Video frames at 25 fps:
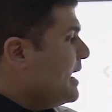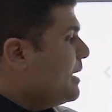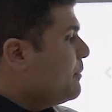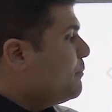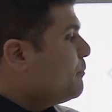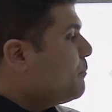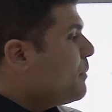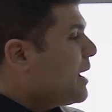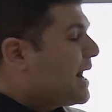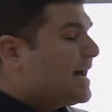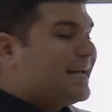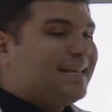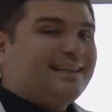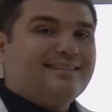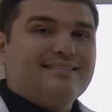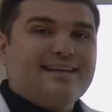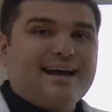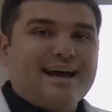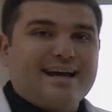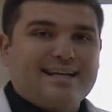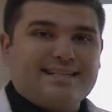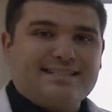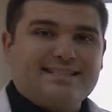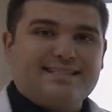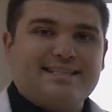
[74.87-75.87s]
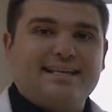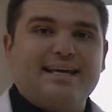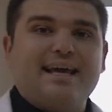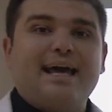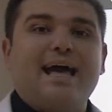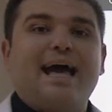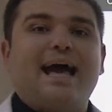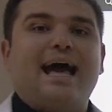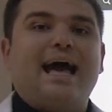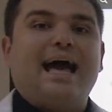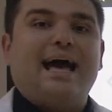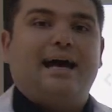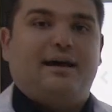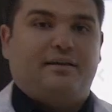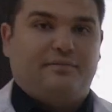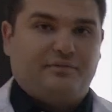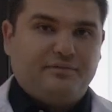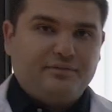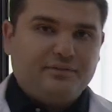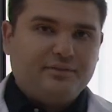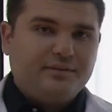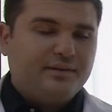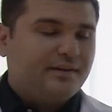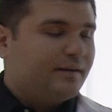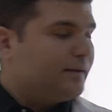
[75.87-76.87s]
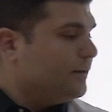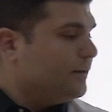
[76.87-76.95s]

my desk and